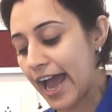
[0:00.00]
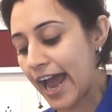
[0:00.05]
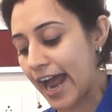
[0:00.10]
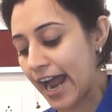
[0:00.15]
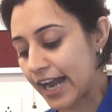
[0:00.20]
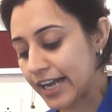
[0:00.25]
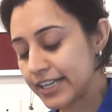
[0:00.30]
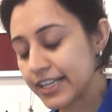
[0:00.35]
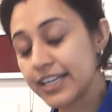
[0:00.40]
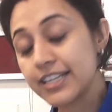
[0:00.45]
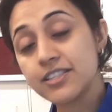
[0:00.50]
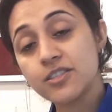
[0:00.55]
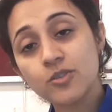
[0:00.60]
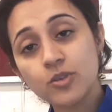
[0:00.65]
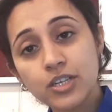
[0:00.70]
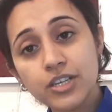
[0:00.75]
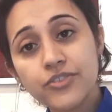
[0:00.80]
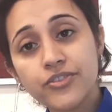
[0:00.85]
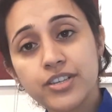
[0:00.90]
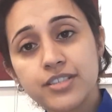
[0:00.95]
And
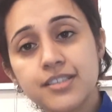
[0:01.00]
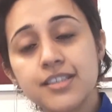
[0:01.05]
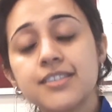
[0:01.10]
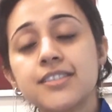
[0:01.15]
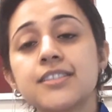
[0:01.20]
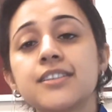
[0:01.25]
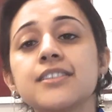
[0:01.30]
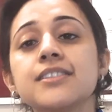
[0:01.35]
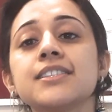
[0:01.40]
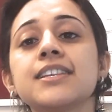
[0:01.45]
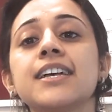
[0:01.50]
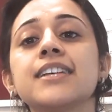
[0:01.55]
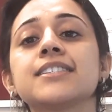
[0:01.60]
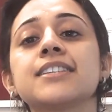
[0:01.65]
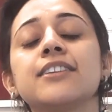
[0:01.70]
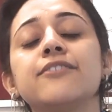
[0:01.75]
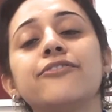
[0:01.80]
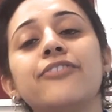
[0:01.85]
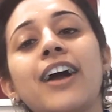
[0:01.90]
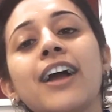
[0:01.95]
insulin resistance has
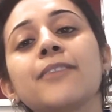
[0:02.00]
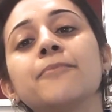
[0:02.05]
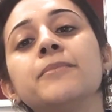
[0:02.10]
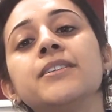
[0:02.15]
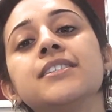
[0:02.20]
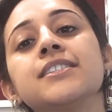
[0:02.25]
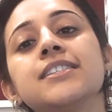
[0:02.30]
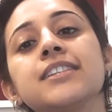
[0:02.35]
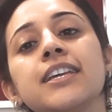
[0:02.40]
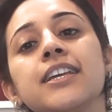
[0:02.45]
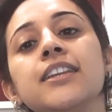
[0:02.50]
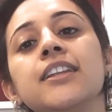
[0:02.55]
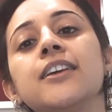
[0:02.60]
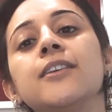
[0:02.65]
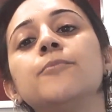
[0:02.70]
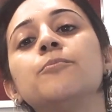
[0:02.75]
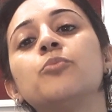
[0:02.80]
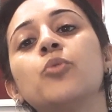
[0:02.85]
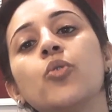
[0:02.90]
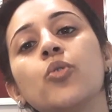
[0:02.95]
in fact been seen
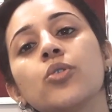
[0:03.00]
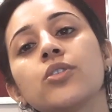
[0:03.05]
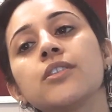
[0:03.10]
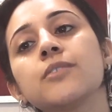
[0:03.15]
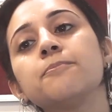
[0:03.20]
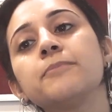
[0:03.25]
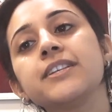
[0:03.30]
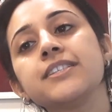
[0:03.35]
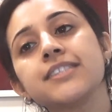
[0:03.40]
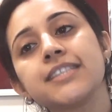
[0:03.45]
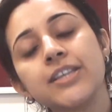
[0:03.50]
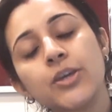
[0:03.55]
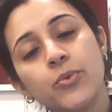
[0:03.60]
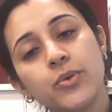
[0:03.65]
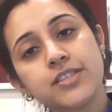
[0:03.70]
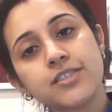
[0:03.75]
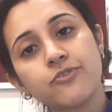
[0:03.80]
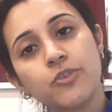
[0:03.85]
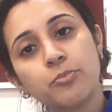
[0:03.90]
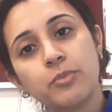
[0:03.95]
in both
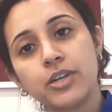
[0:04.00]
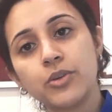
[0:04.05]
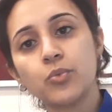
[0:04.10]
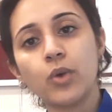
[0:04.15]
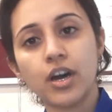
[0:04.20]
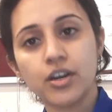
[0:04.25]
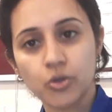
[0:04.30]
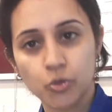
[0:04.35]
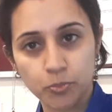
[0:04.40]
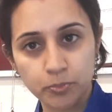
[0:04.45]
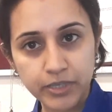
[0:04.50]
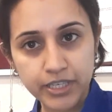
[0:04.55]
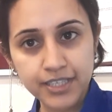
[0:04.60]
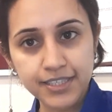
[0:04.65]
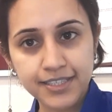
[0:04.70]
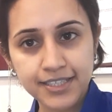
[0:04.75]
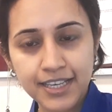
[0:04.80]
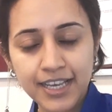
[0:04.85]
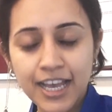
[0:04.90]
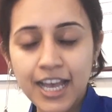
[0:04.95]
PCOS women who are
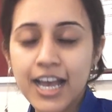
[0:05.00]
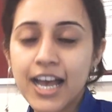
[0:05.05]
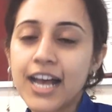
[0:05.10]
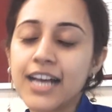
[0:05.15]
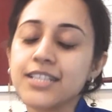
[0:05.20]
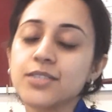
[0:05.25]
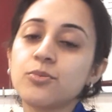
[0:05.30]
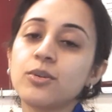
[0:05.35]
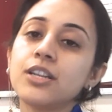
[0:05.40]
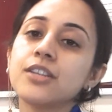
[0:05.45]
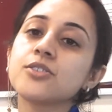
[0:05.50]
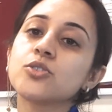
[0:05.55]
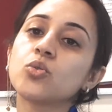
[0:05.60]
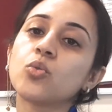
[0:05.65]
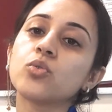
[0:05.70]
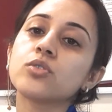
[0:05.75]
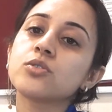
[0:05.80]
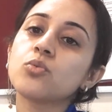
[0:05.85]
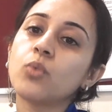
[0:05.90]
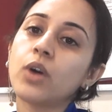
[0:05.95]
obese as well as
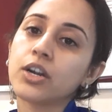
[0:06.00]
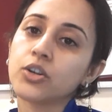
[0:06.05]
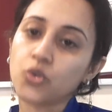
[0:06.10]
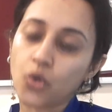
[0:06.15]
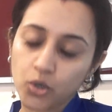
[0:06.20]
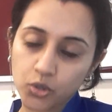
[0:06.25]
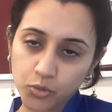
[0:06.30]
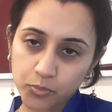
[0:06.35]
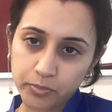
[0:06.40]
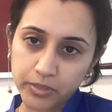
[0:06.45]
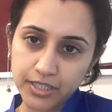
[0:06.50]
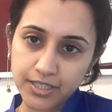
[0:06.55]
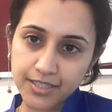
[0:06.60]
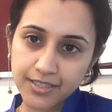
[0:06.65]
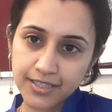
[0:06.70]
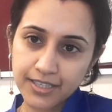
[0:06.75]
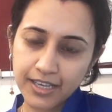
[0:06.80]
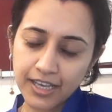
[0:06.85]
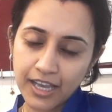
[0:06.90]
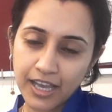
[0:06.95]
those who are not
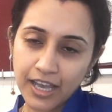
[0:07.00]
obese.